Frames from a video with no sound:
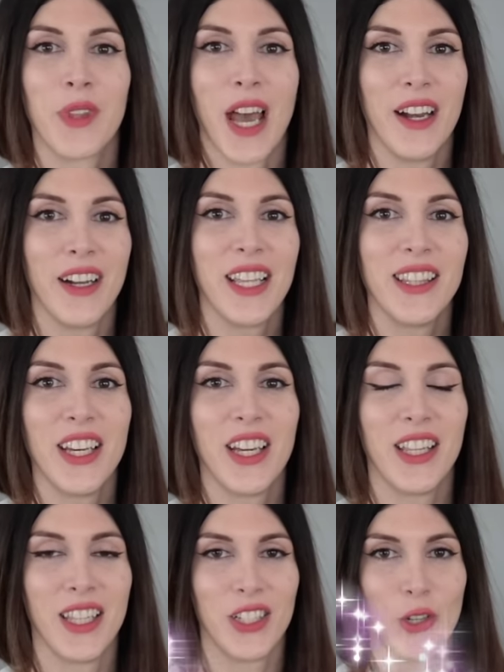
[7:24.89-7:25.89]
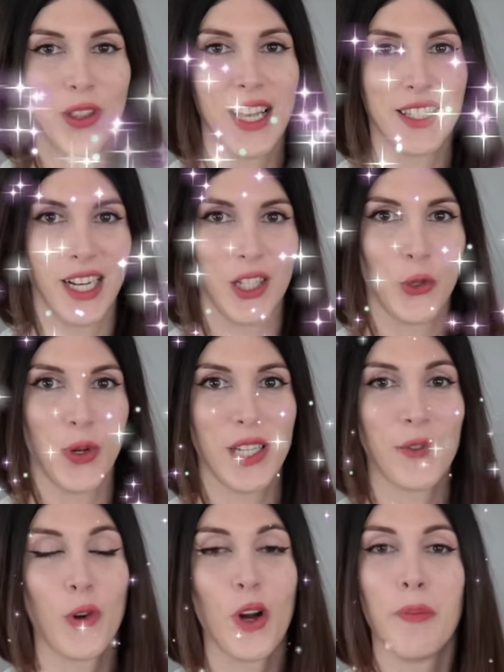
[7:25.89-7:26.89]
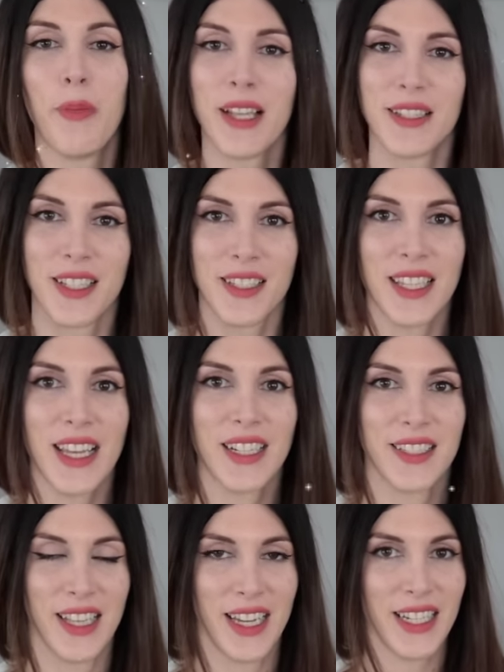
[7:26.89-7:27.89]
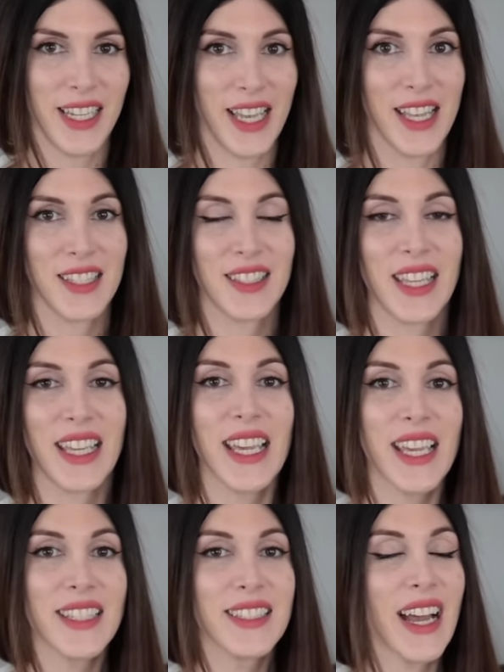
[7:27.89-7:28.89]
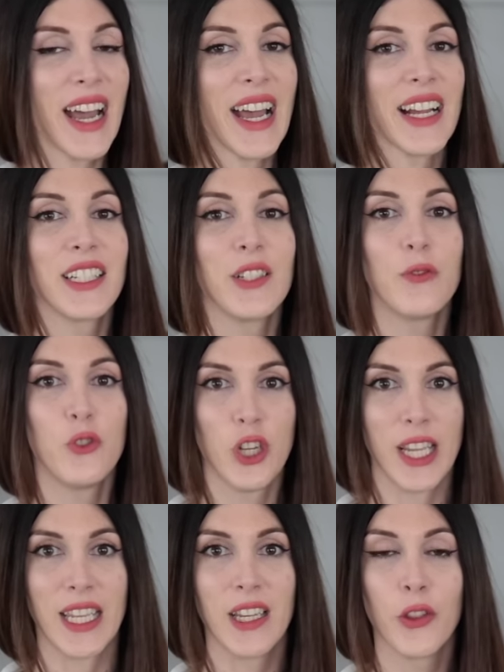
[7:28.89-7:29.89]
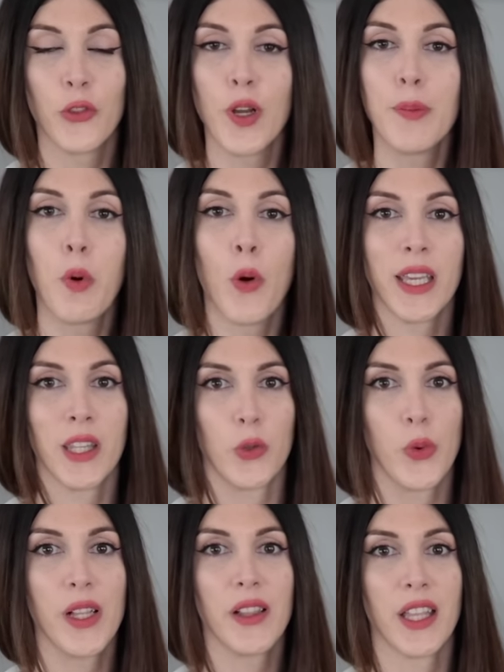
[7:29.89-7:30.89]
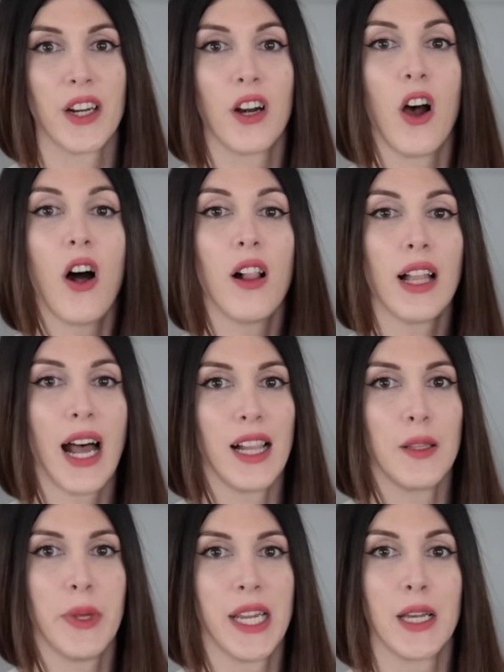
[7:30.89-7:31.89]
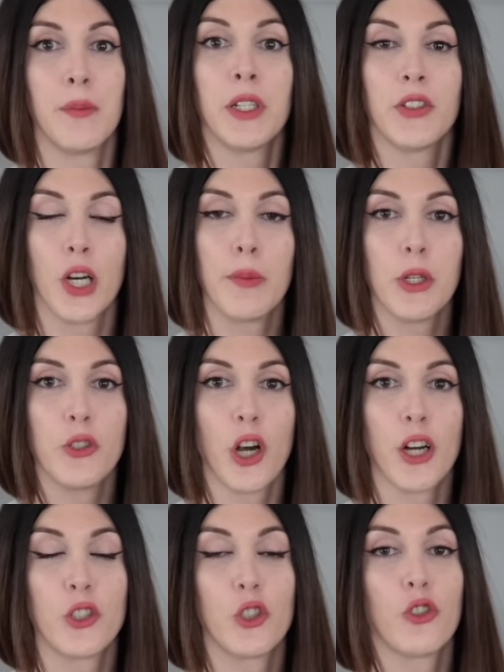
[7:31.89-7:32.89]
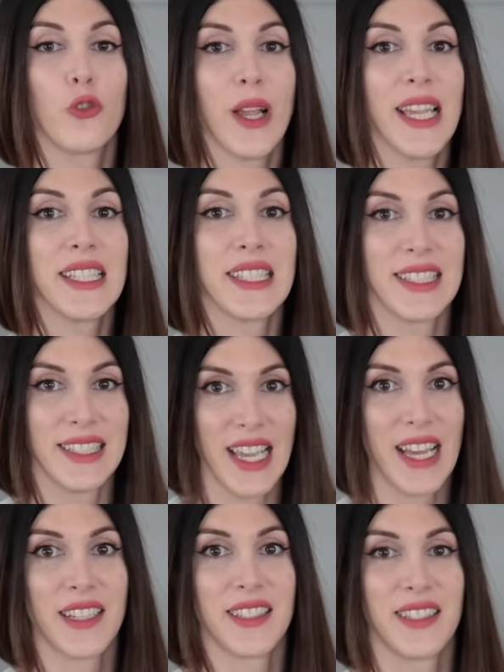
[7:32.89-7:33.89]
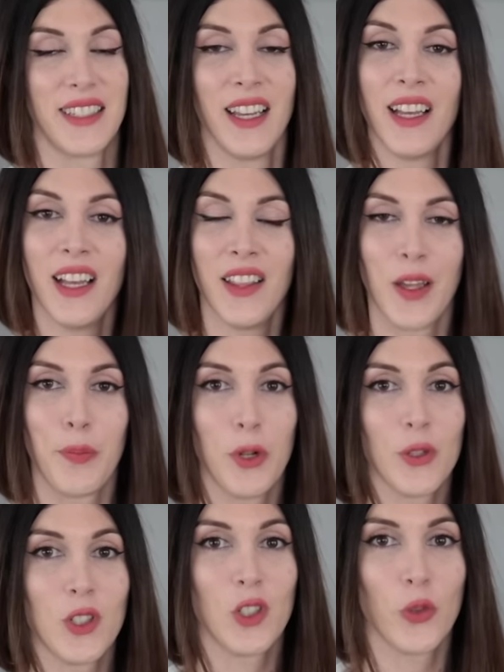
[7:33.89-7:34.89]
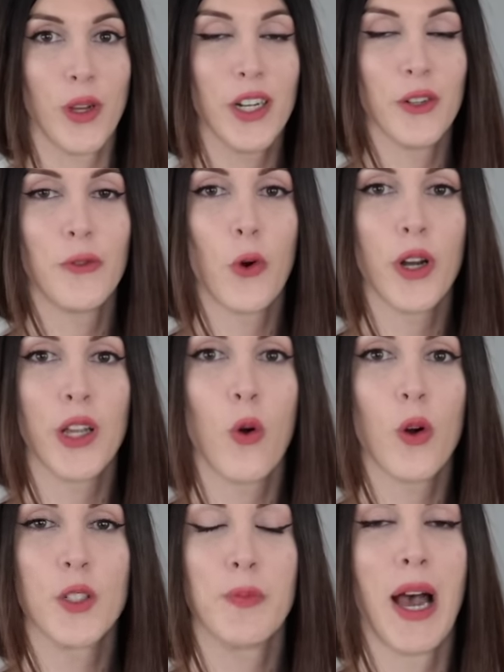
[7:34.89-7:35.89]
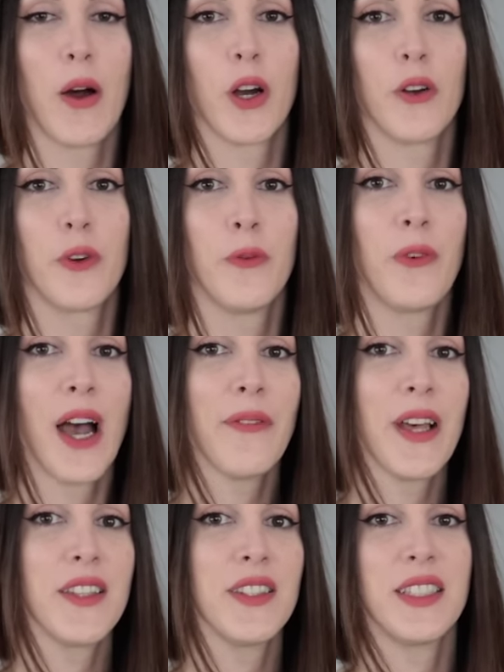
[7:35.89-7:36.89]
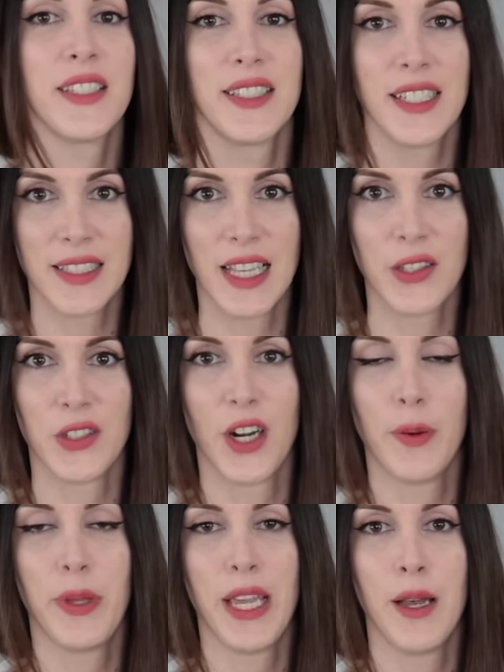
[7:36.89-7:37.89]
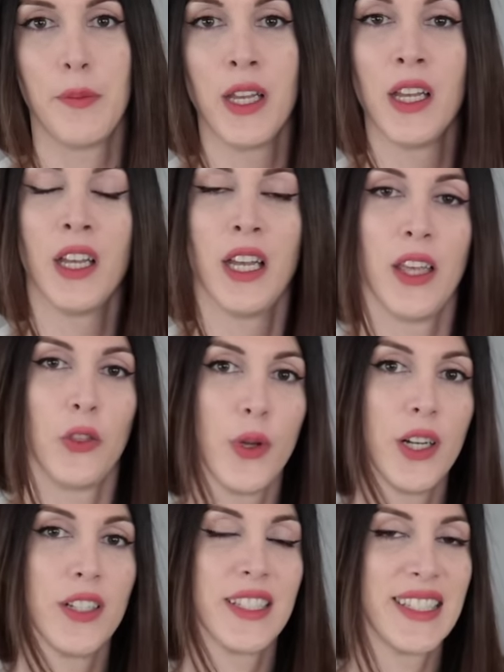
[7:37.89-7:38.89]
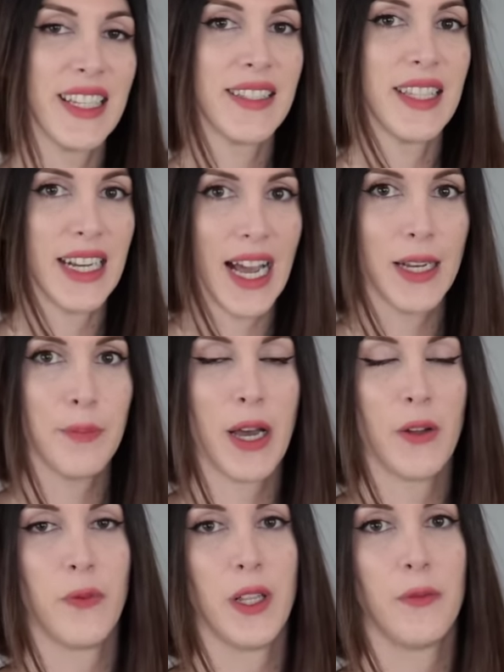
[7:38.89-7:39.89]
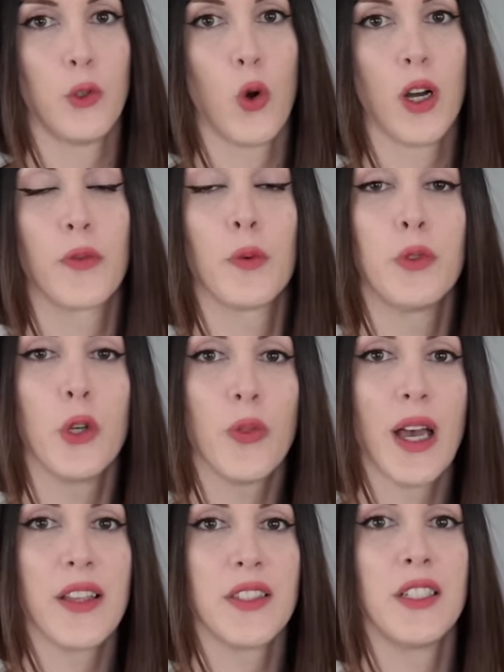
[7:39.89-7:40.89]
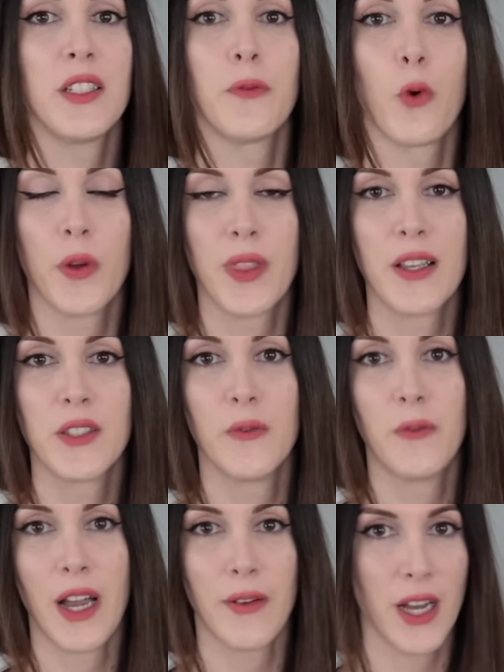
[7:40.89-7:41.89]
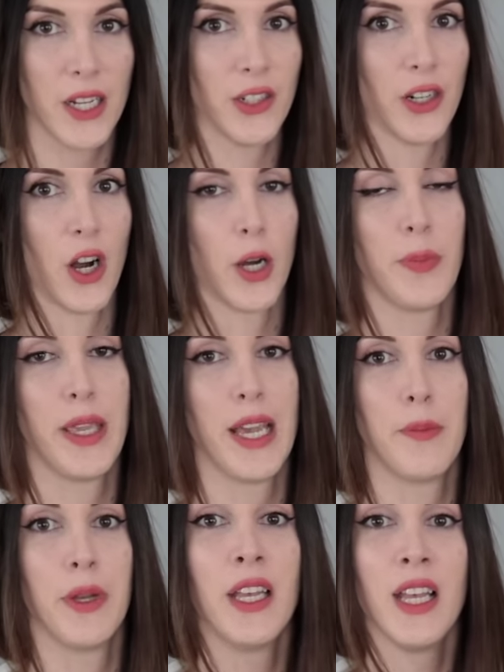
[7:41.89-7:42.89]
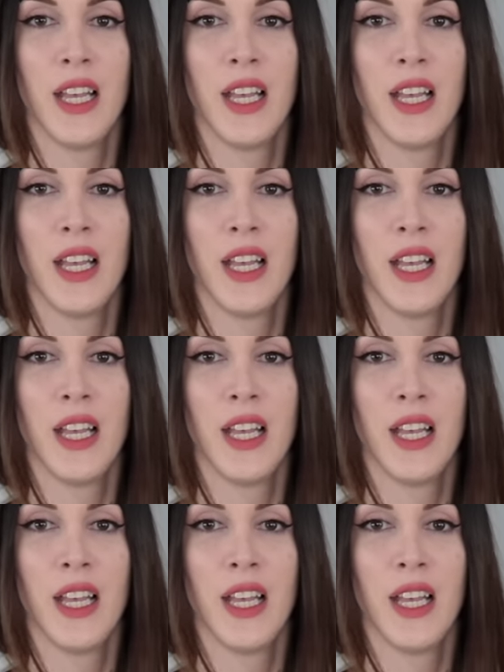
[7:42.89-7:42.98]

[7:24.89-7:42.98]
Underneath the hood, the 2024 Mazda CX-90 is the e-Skyactiv G 3.3 liter all aluminum turbocharged straight six that produces 340 horsepower from 5,000 to 6,000 RPM and 369 pound feet of torque from 2,000 to 4,500 RPM.